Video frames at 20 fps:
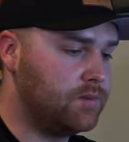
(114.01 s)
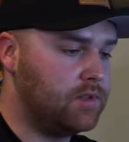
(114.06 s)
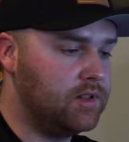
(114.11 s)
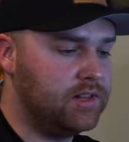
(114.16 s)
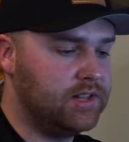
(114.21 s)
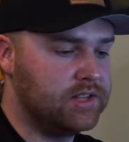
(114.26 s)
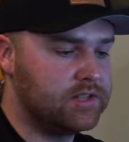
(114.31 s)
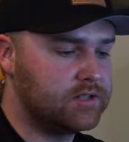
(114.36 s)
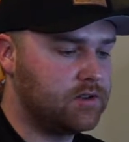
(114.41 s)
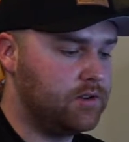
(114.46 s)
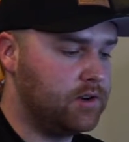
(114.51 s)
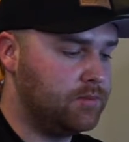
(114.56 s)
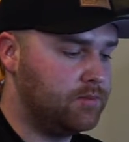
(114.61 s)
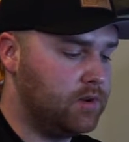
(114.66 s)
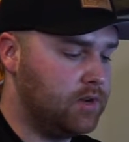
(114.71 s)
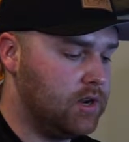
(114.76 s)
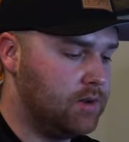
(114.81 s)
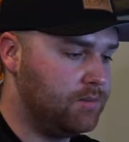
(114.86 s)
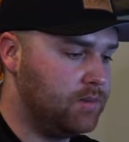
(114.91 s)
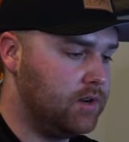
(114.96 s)
of the links already
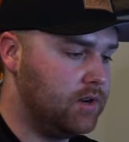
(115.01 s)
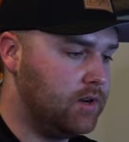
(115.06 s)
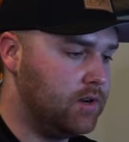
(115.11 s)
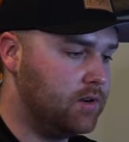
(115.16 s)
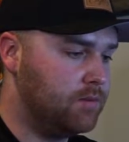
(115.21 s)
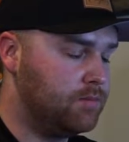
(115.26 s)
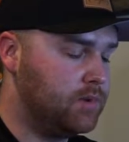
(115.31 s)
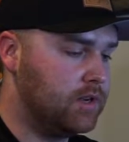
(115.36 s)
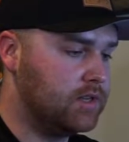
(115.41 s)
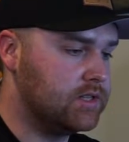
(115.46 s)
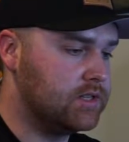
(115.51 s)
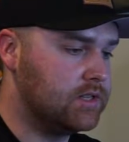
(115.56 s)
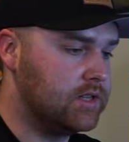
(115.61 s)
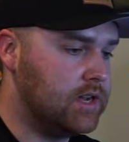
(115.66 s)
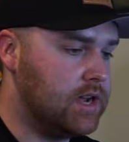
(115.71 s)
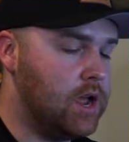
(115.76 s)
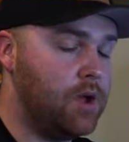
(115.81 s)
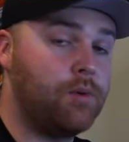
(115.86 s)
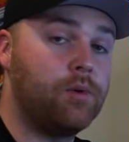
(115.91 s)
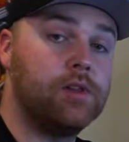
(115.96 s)
put up here, but
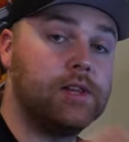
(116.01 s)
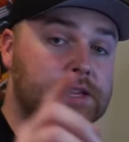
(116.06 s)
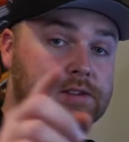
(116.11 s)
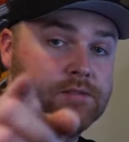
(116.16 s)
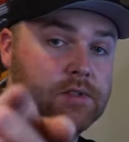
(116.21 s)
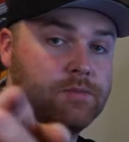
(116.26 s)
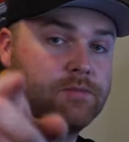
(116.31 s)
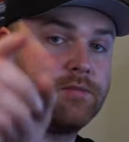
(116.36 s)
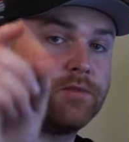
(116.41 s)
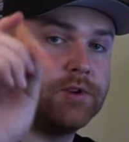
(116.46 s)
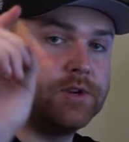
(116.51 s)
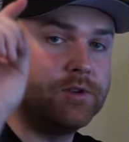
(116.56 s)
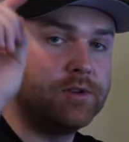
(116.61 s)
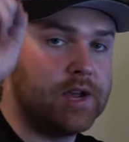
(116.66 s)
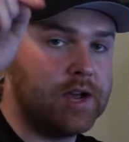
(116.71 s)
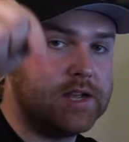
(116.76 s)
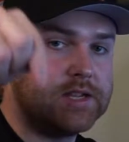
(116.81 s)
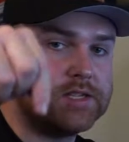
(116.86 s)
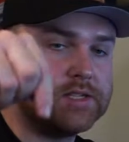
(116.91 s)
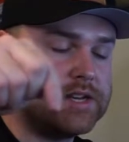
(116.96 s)
I will leave them for you
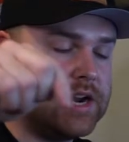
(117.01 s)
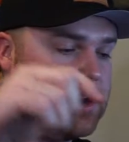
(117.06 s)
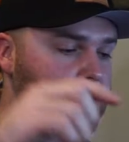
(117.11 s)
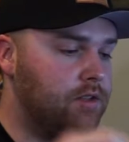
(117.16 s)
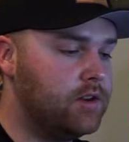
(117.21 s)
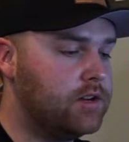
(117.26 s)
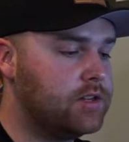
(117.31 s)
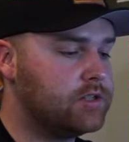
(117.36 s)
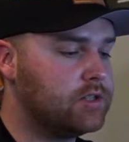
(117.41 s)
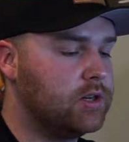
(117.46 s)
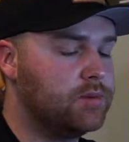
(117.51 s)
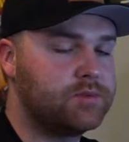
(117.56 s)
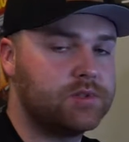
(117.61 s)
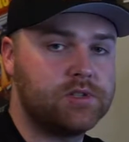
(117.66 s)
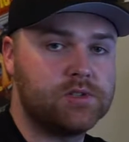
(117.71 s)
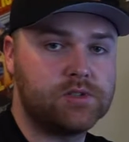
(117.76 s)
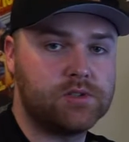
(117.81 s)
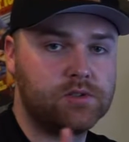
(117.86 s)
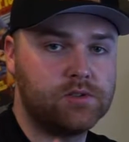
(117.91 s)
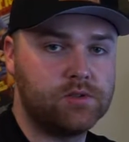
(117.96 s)
guys down in the
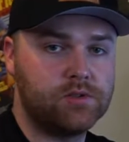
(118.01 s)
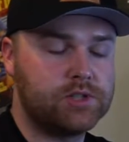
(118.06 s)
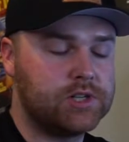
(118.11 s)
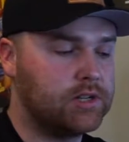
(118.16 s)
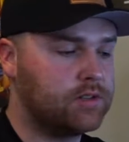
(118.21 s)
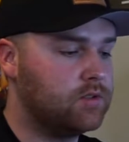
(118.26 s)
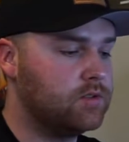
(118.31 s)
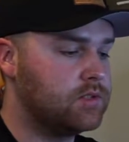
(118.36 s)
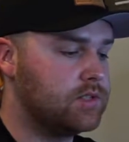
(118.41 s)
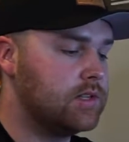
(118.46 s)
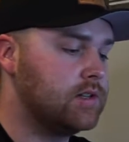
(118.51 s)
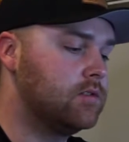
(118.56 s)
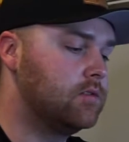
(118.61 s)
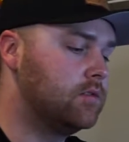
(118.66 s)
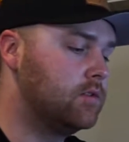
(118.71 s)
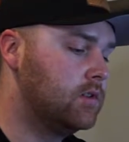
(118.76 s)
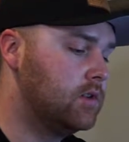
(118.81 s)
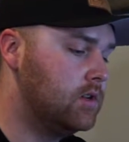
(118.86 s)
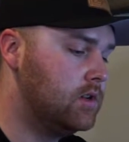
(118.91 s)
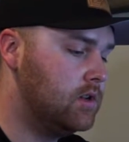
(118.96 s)
description, so do check those out.
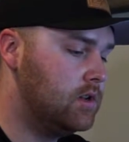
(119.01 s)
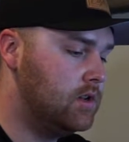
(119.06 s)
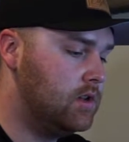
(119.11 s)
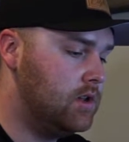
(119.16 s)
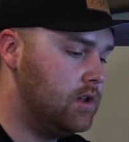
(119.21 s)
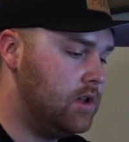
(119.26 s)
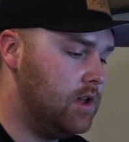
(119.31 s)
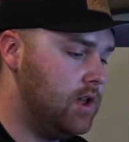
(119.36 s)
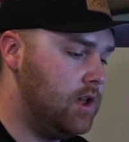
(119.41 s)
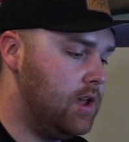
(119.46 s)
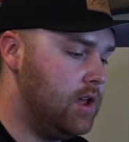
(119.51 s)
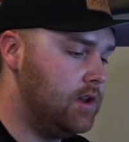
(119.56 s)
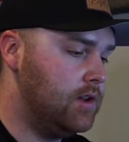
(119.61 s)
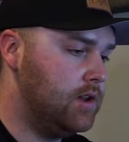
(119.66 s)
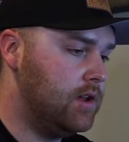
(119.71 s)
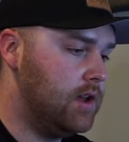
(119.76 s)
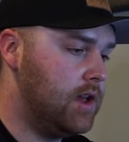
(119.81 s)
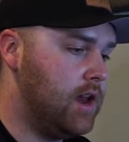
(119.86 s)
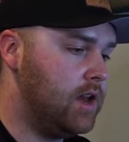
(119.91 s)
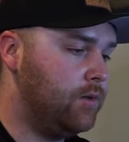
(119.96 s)
And
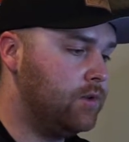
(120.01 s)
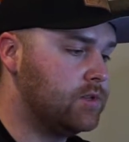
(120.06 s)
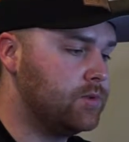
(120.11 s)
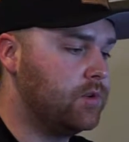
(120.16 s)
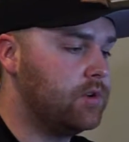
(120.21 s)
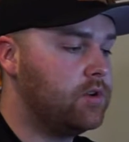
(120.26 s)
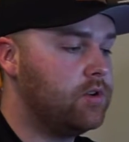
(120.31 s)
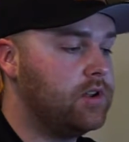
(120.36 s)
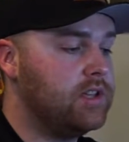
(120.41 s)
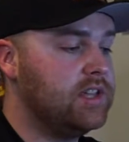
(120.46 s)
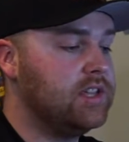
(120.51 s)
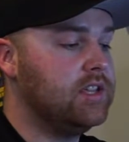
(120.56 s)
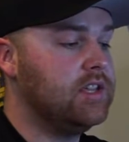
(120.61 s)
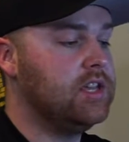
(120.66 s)
anyways, you want to go to